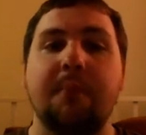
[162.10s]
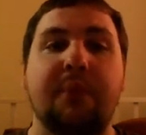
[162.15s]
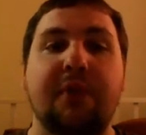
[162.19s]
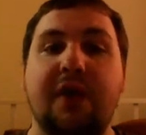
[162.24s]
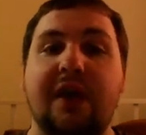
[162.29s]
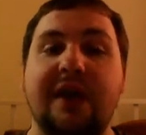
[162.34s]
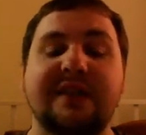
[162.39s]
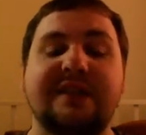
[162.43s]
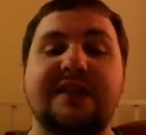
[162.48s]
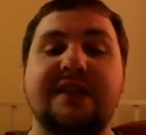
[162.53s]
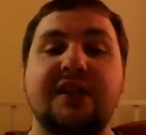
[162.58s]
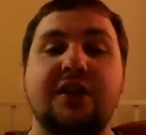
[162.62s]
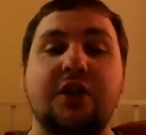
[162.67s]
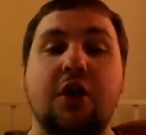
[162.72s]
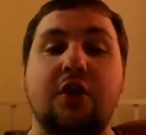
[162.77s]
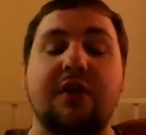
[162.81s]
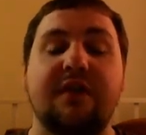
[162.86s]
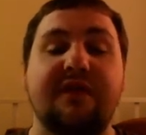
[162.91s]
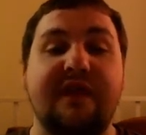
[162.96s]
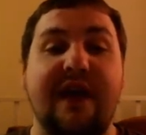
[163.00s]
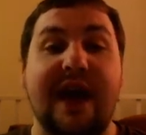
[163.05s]
plus, you
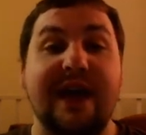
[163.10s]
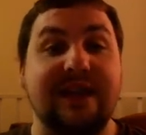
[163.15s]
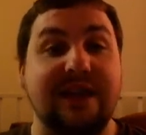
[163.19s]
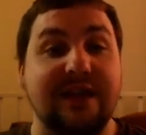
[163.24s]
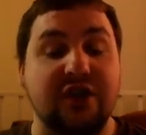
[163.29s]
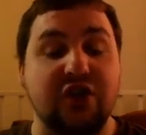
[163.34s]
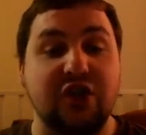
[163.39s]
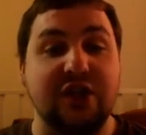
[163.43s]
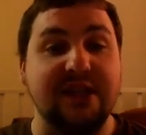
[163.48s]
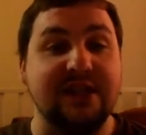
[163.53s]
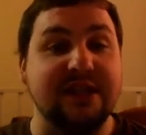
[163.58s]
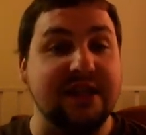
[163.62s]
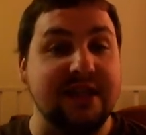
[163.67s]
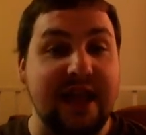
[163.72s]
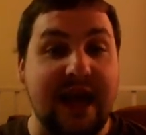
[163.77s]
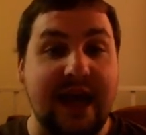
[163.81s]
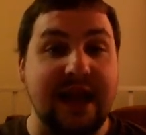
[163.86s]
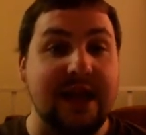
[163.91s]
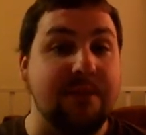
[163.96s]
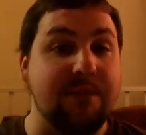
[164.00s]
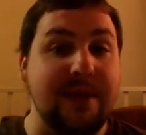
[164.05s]
know, the fact that she's
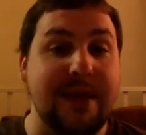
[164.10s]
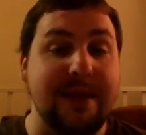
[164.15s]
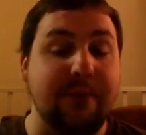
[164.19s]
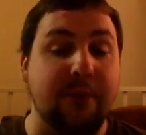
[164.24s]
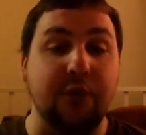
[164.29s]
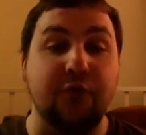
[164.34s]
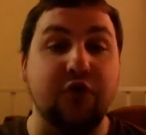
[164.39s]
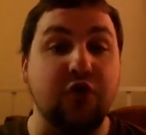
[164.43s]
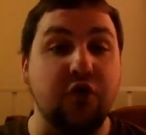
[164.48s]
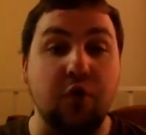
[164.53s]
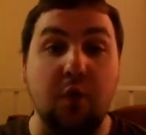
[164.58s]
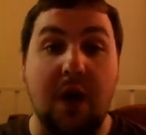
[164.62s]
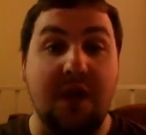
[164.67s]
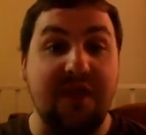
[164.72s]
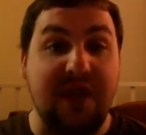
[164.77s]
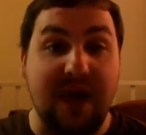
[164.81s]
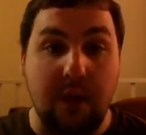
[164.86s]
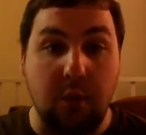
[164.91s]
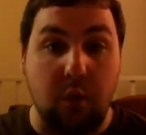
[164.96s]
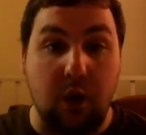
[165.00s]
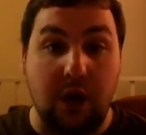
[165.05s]
letting people do what
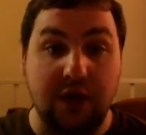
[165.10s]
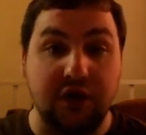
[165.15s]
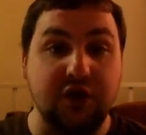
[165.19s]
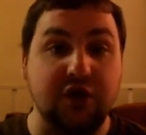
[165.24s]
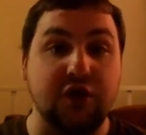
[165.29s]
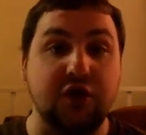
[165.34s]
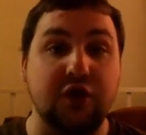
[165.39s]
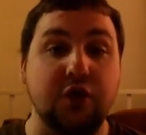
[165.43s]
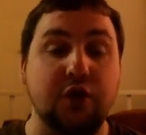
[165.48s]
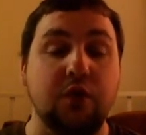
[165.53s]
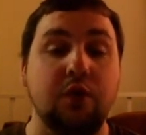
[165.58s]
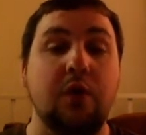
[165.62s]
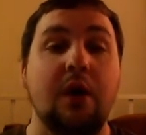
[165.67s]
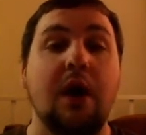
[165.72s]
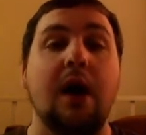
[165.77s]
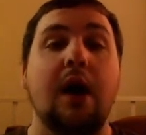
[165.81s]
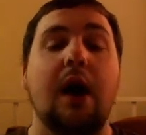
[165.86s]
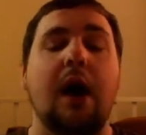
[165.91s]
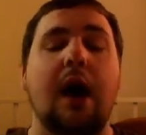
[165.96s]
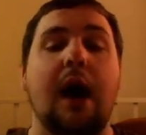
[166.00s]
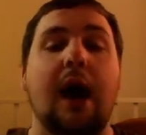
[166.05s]
they want to do,
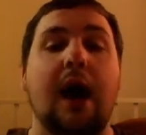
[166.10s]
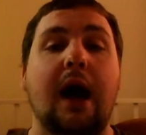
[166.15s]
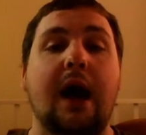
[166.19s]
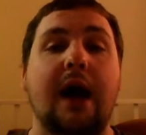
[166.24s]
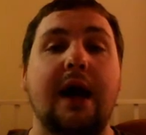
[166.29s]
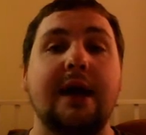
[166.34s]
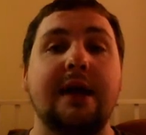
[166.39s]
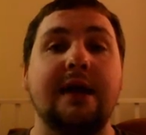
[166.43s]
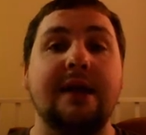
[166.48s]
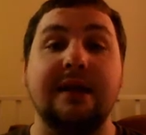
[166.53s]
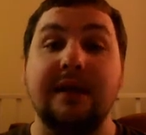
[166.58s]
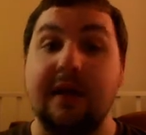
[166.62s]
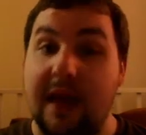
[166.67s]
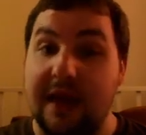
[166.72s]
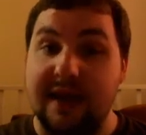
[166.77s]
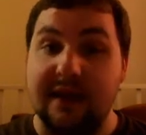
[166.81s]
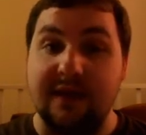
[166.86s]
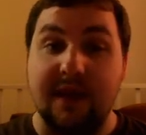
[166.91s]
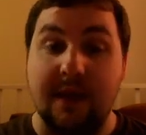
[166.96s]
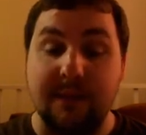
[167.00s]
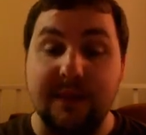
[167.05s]
uh, and
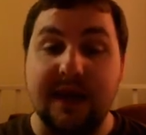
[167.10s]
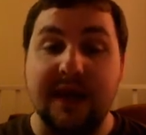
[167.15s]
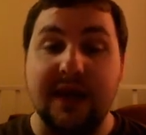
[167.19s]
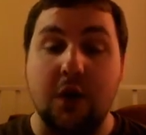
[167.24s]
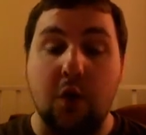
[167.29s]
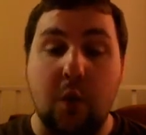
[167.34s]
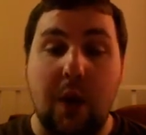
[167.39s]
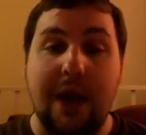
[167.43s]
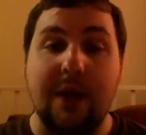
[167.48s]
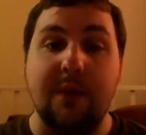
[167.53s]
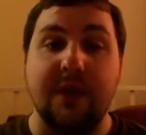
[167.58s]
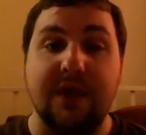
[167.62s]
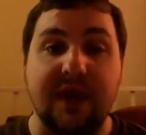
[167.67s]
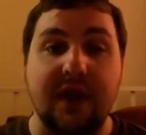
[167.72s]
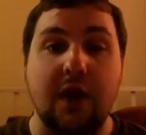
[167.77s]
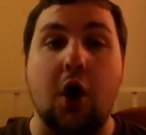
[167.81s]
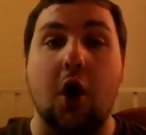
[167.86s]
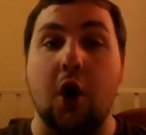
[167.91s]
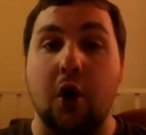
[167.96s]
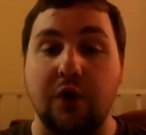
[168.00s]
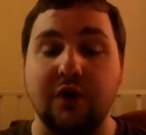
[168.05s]
letting them get away with
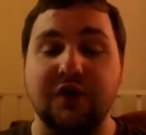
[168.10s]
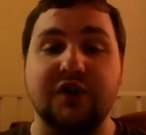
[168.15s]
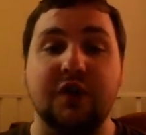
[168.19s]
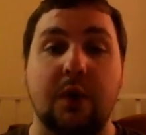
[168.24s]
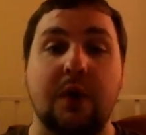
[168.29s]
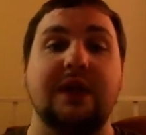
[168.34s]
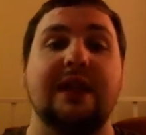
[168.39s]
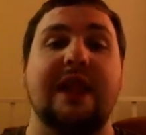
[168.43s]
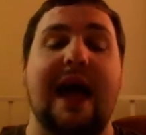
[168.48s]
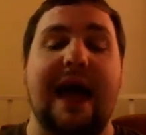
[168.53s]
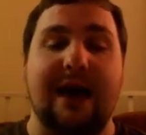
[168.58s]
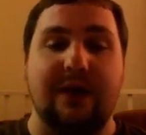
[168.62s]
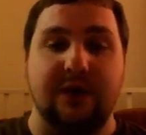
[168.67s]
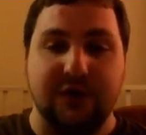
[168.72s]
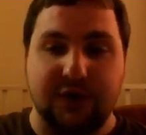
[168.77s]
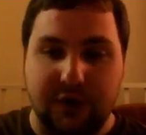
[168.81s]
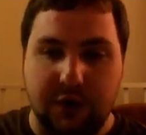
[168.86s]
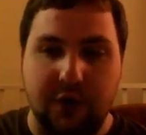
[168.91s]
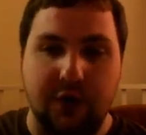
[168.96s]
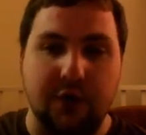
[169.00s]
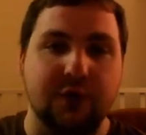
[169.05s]
it also allows
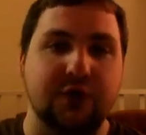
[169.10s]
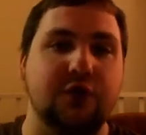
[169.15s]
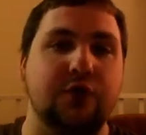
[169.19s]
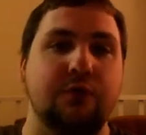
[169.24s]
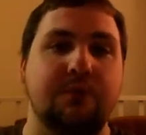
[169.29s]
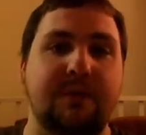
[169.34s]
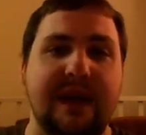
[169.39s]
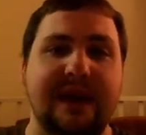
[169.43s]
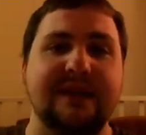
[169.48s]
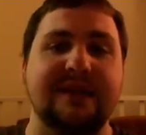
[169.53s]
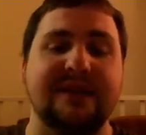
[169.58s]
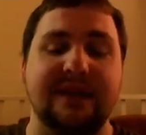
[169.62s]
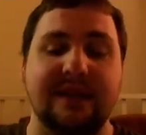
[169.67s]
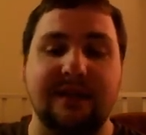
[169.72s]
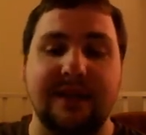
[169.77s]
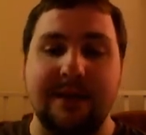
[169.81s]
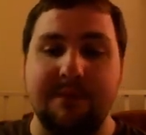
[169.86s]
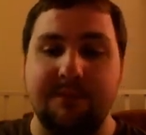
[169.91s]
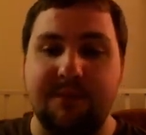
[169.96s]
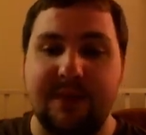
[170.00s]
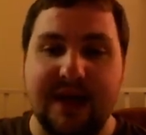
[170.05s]
her to
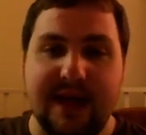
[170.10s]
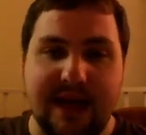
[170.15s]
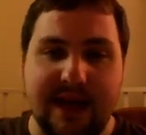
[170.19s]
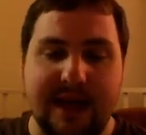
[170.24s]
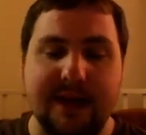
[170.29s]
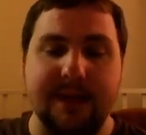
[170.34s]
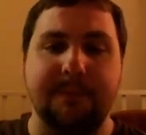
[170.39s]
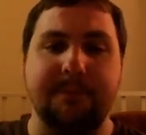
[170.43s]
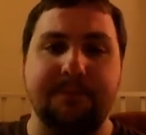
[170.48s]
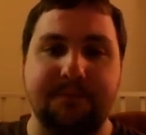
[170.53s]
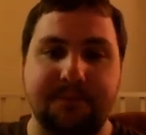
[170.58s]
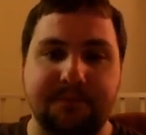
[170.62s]
basically be